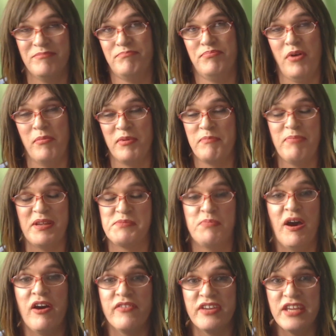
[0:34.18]
probably best
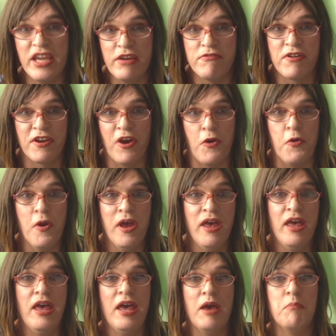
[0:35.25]
part of a year ago,
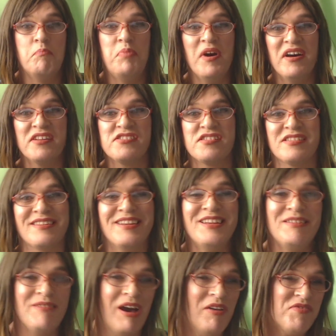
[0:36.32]
but
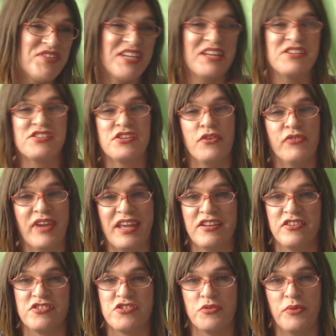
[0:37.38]
I've seen stuff again
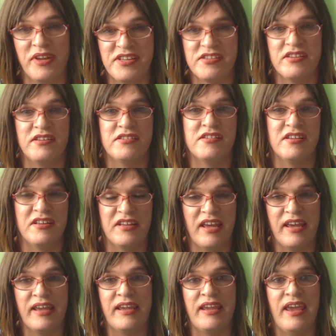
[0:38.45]
on Twitter
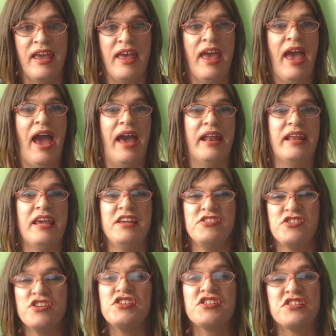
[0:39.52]
today and it's
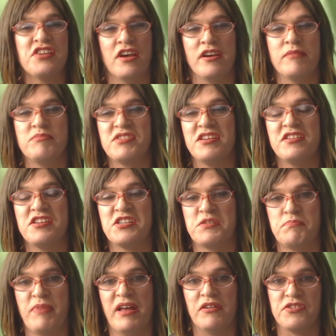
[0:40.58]
just time to
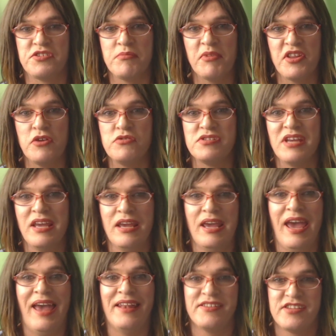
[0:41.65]
dispel some of those
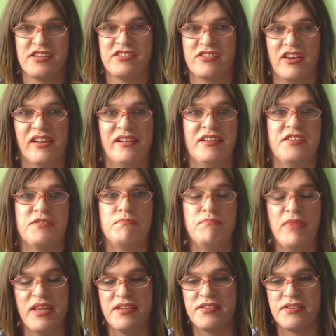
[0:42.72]
anti-cyclist
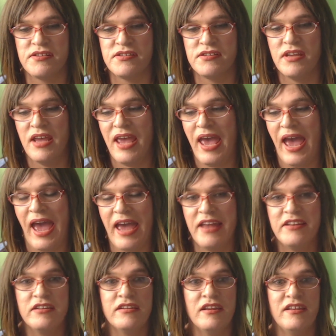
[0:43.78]
myths
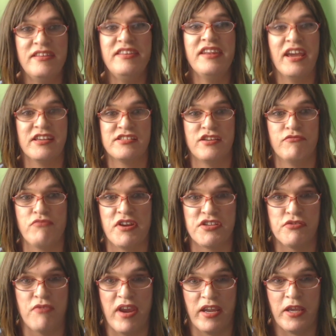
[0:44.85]
and negative
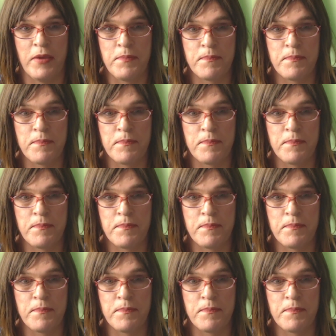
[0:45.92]
rhetoric.